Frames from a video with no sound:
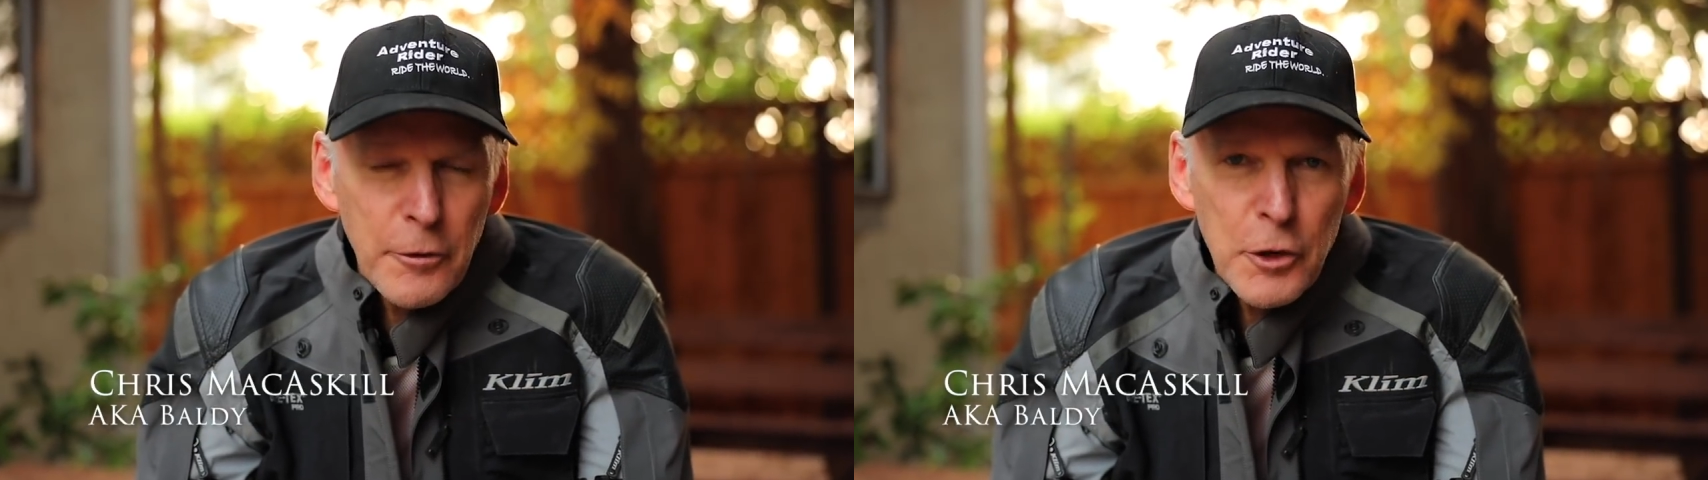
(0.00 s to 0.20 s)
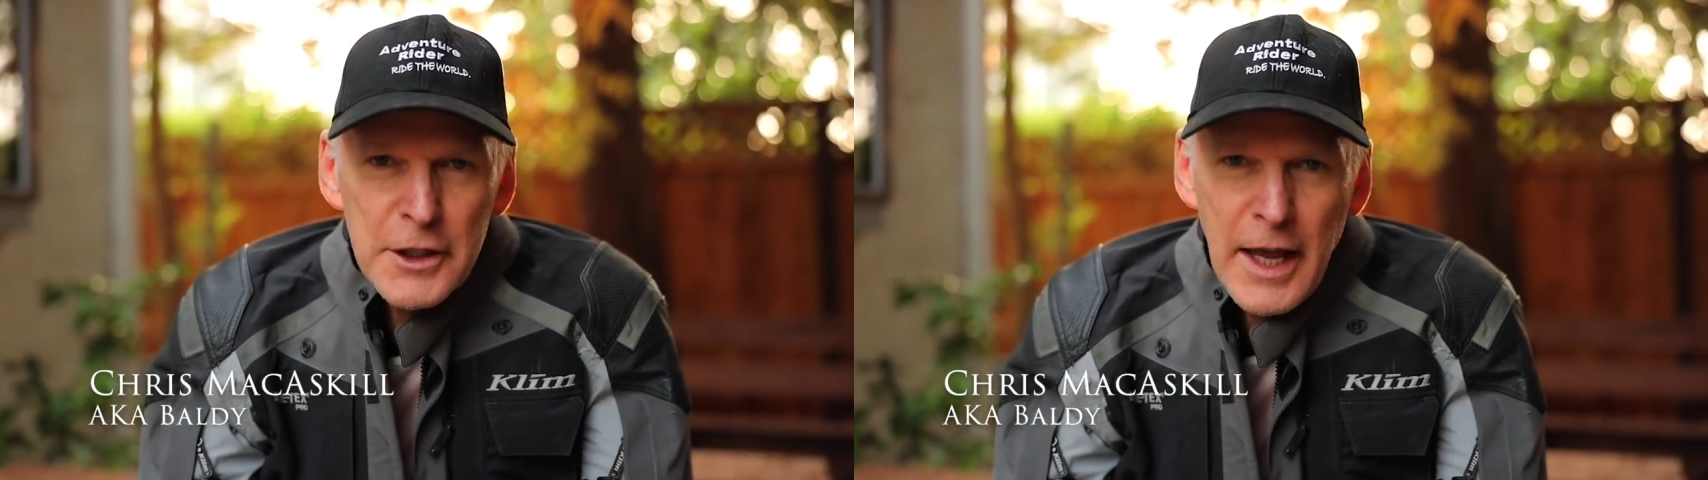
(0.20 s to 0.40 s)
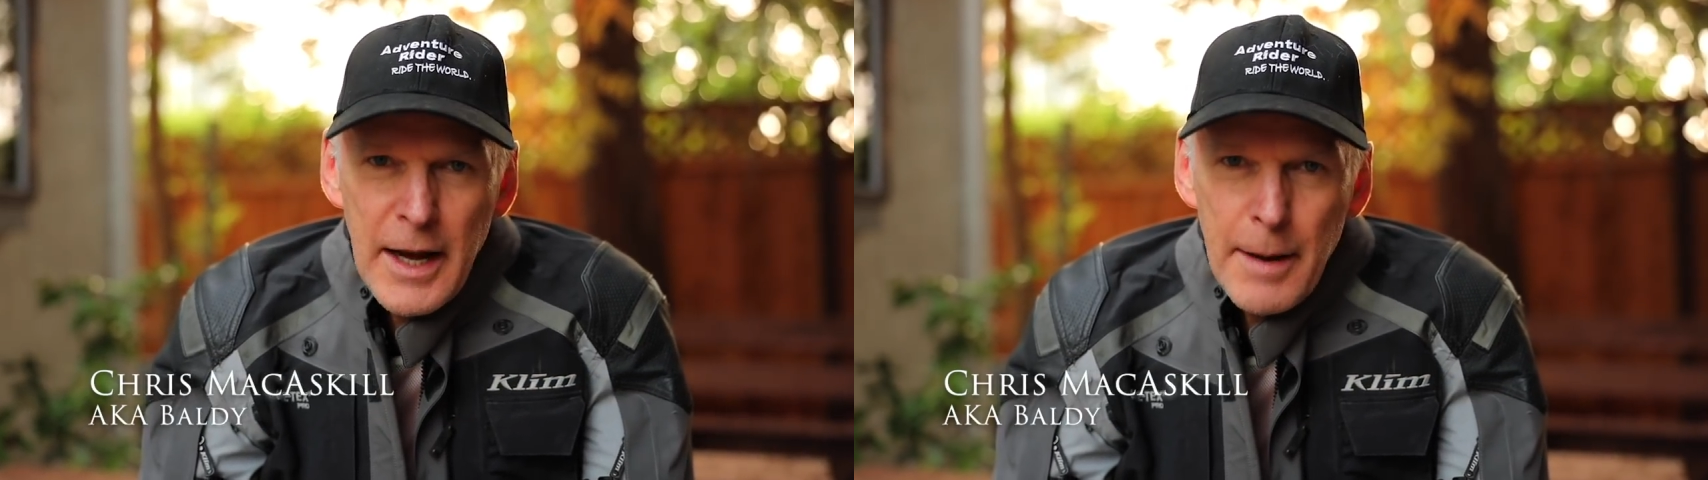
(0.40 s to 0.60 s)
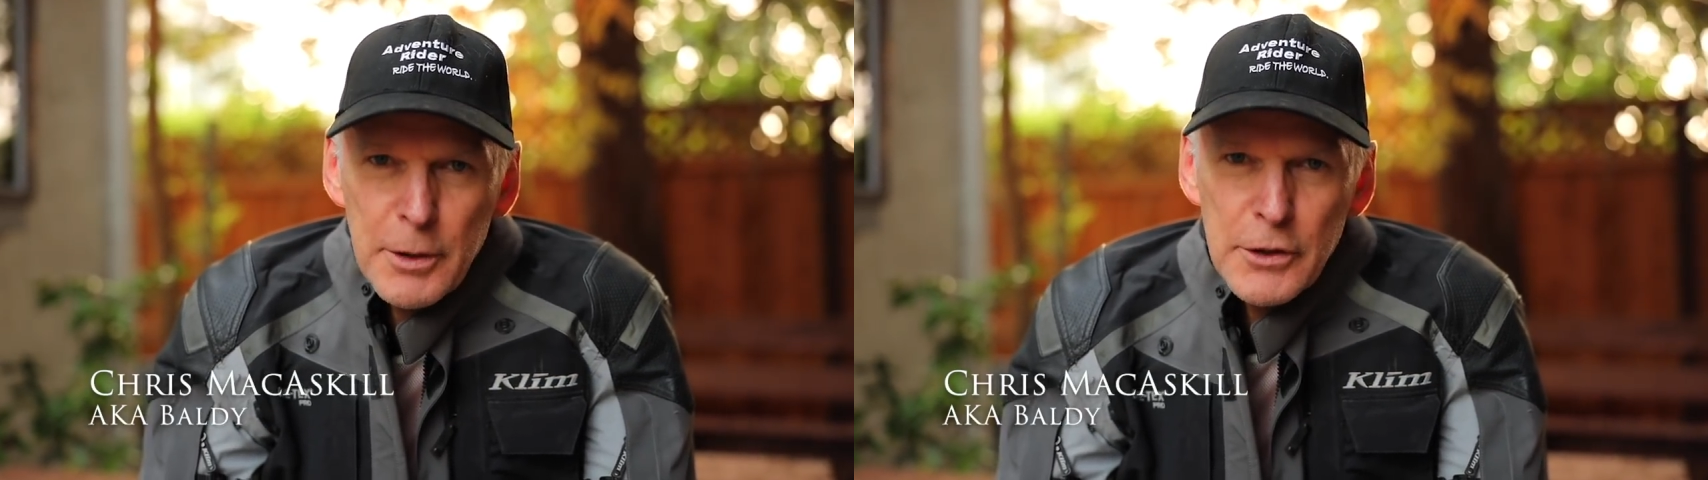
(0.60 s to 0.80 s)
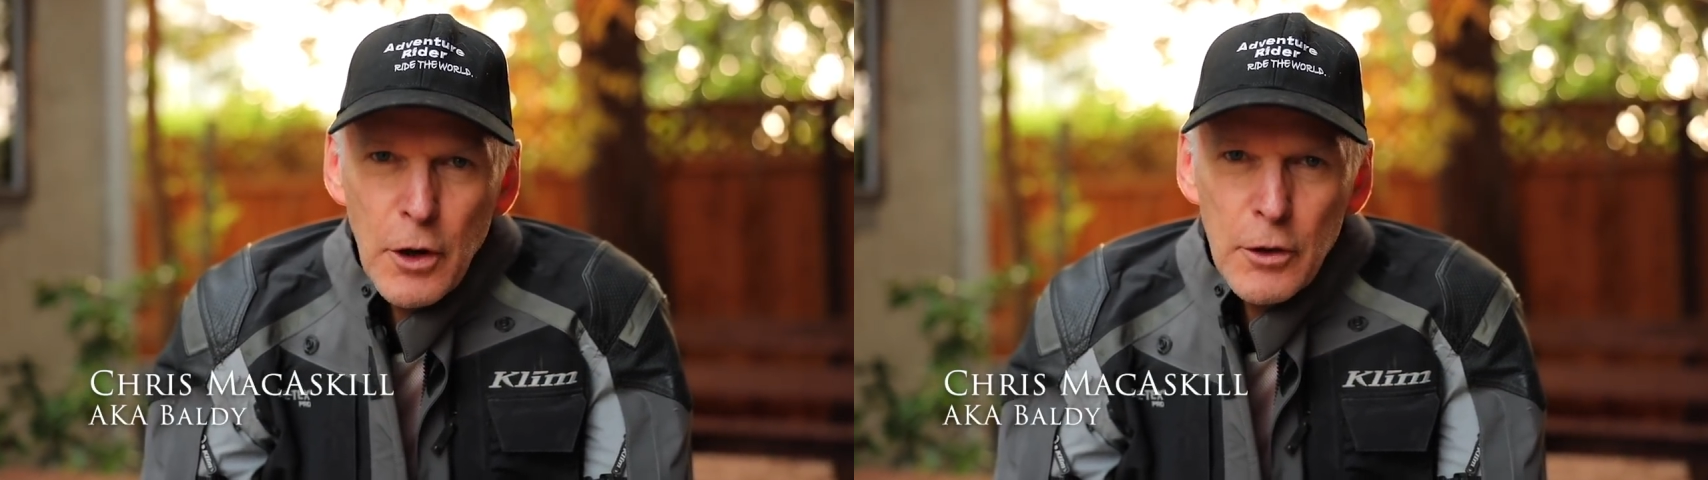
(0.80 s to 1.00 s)
first 10
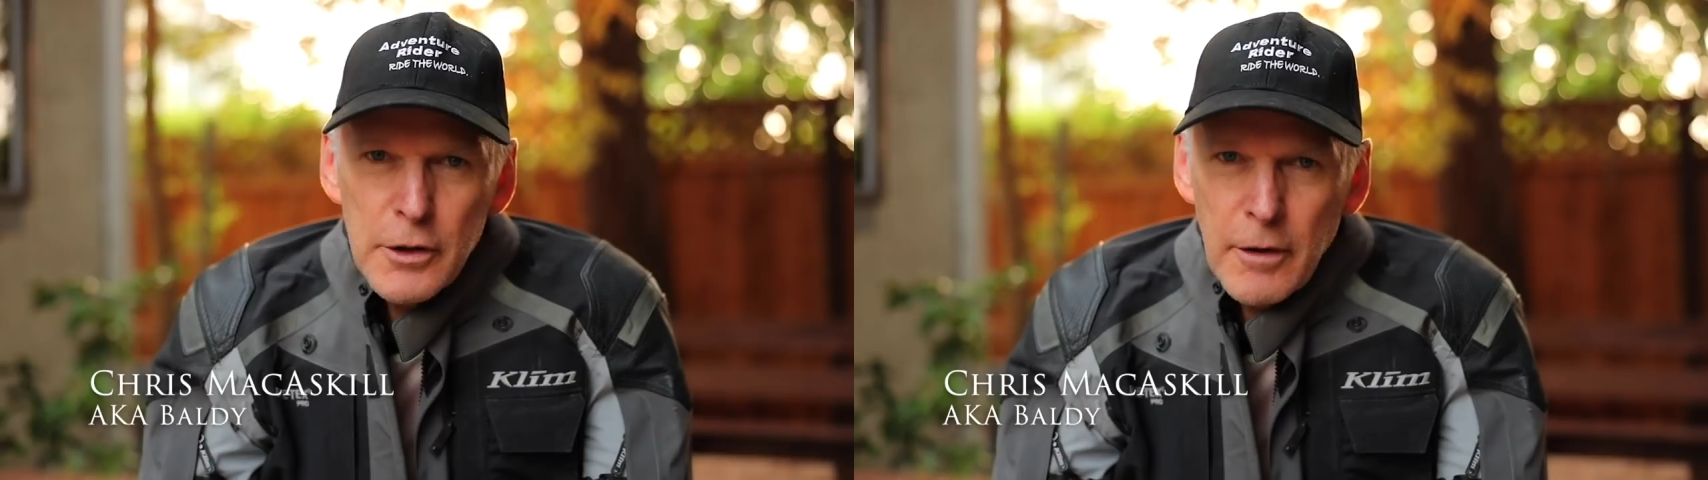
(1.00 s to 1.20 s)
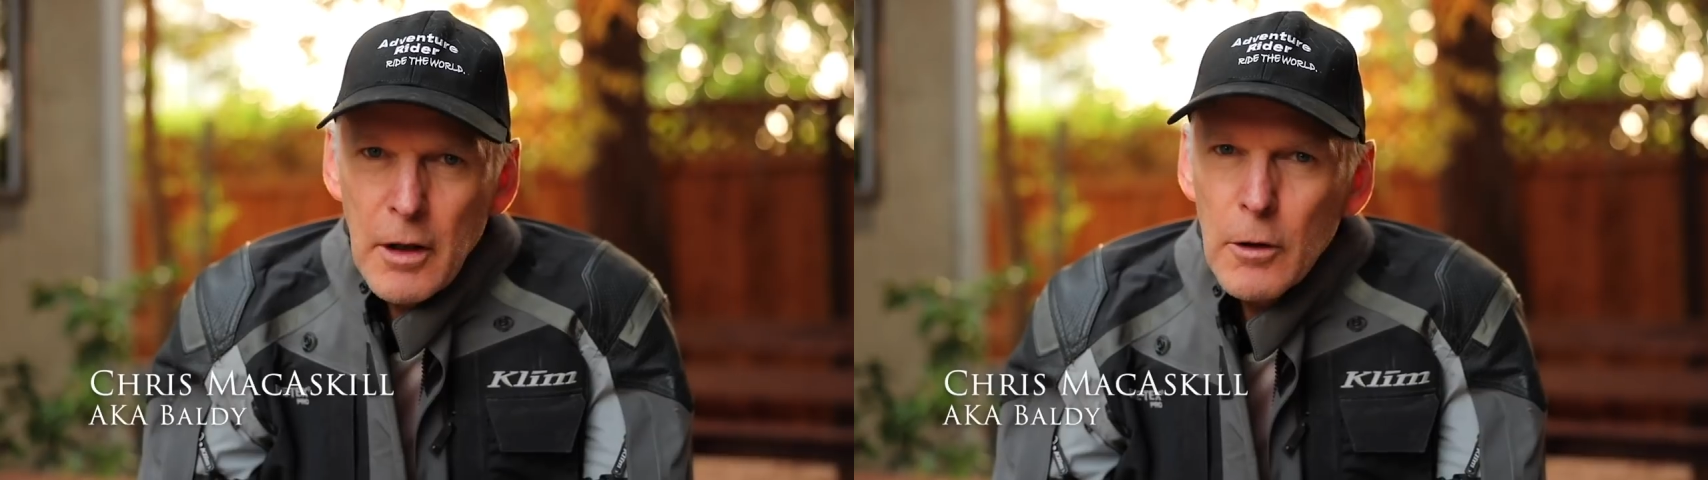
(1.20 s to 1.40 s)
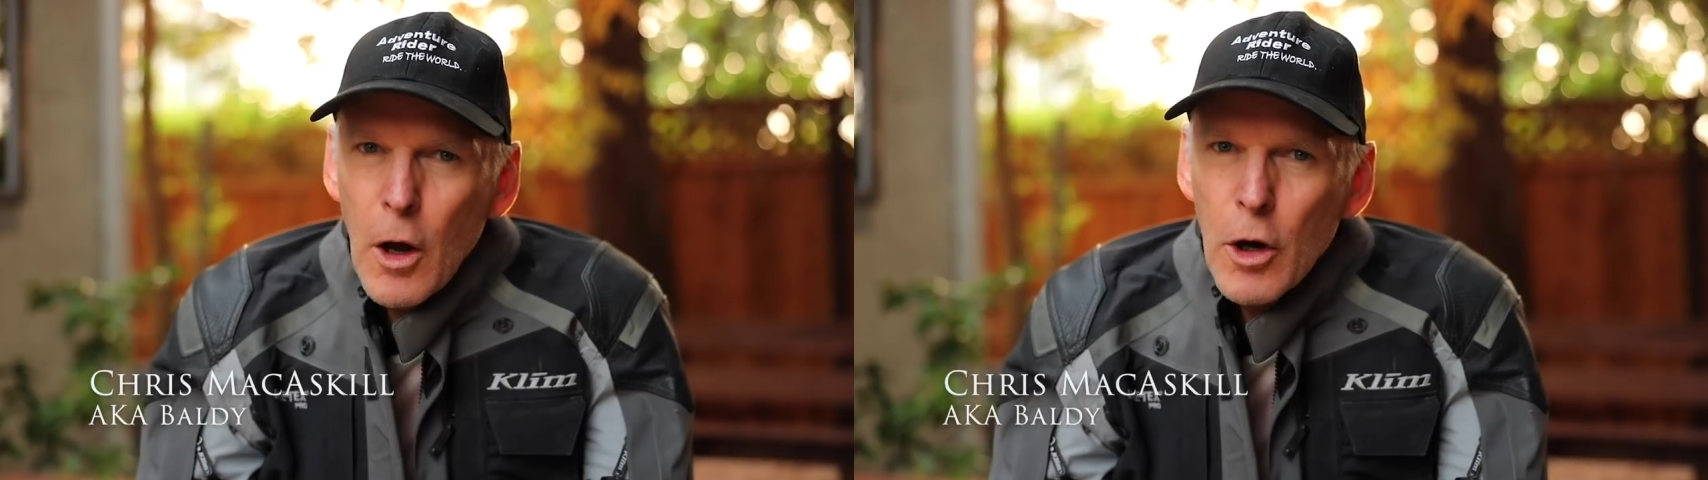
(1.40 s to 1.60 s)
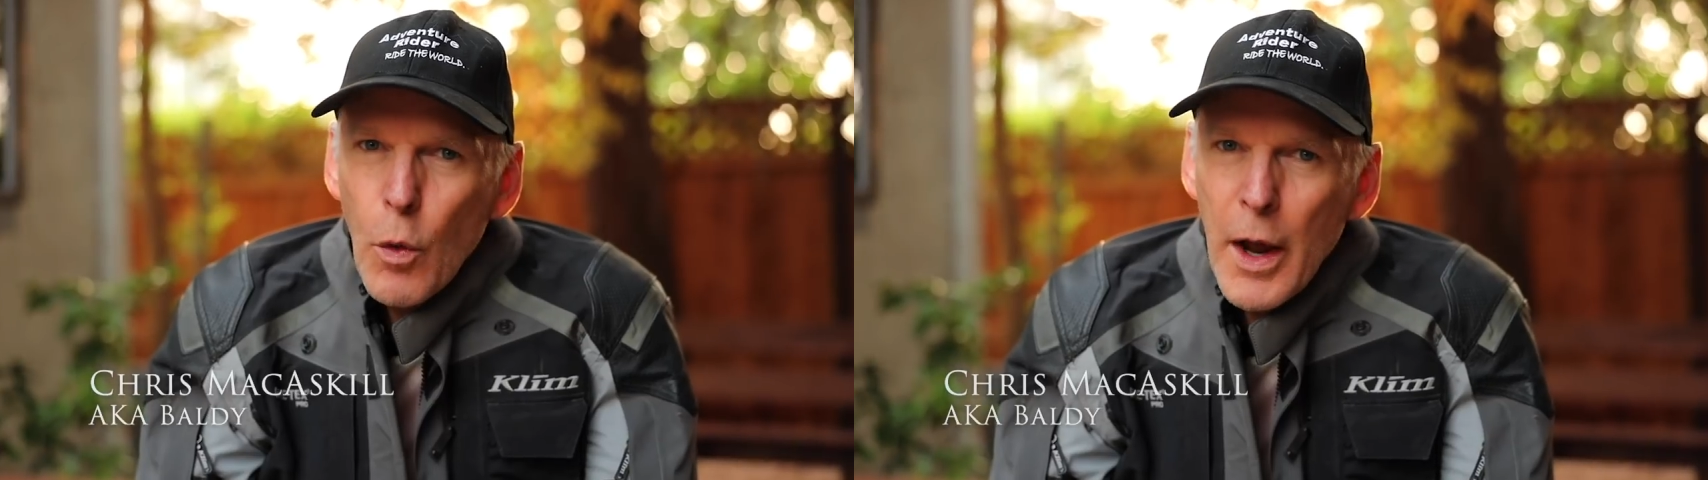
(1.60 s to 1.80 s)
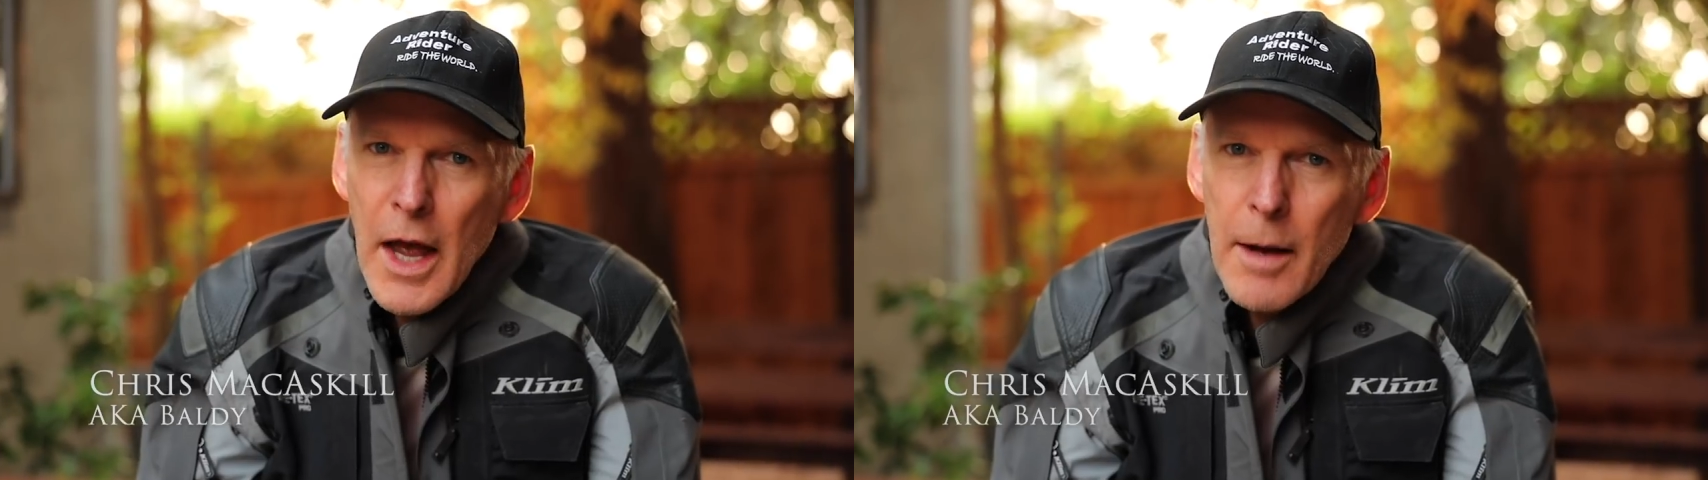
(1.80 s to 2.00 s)
episodes of The Long
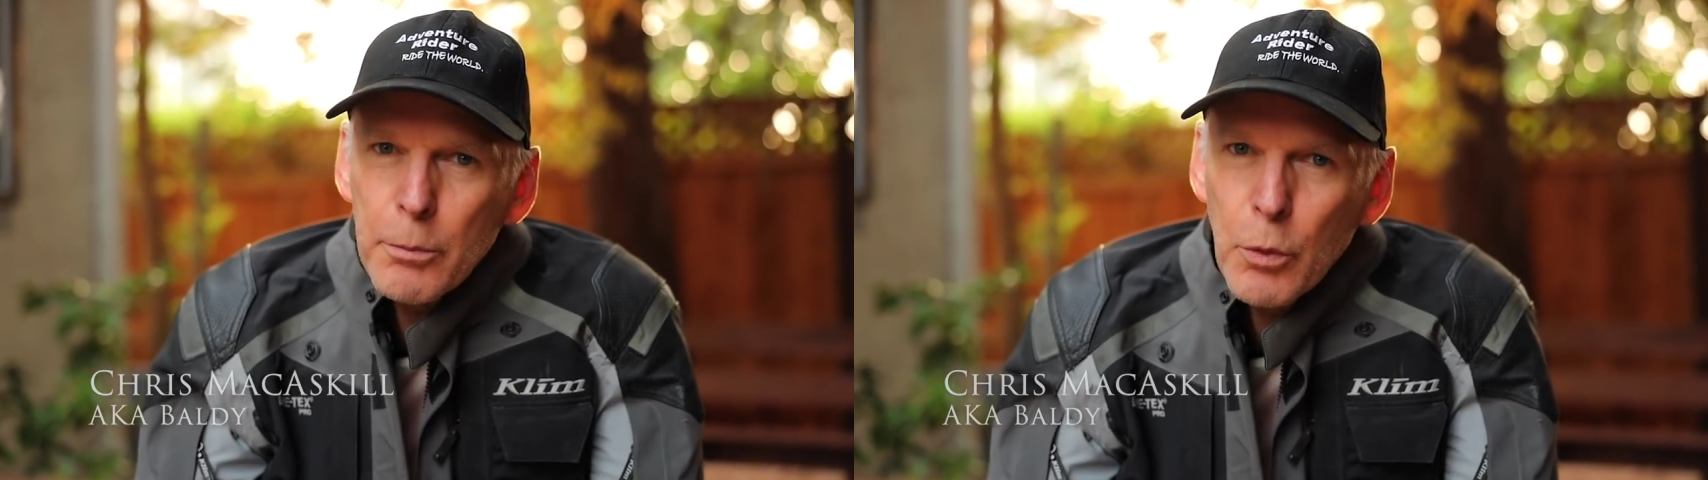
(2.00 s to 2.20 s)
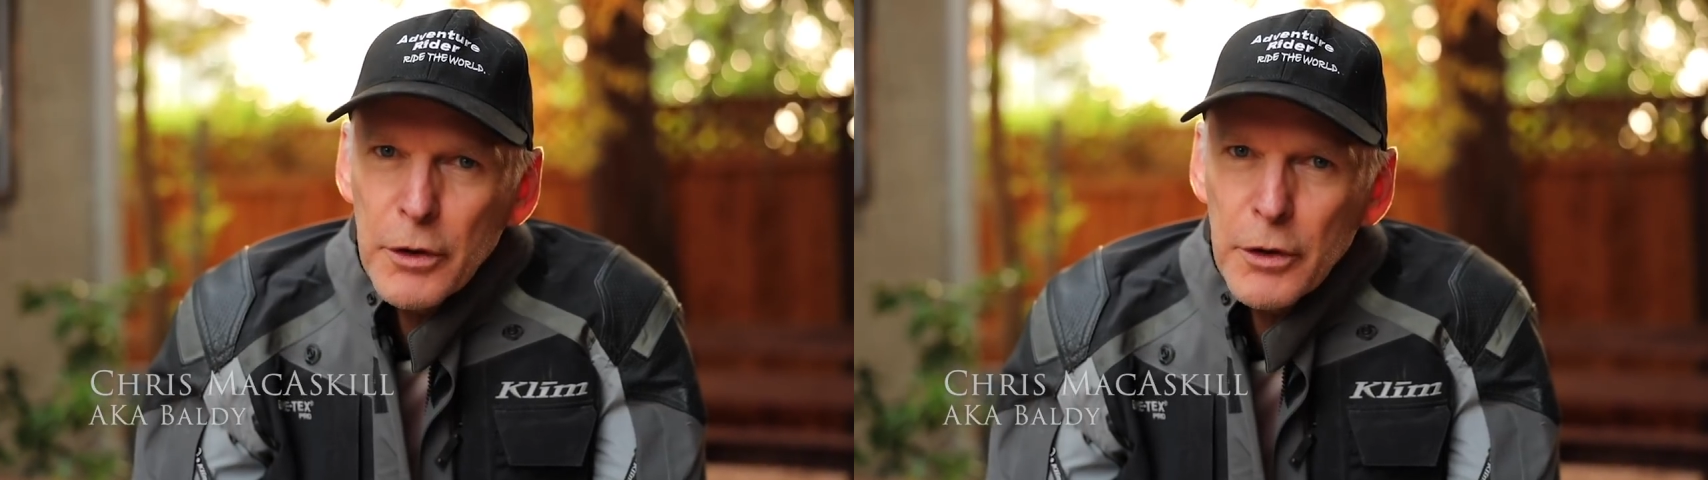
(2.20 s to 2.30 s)
Way Up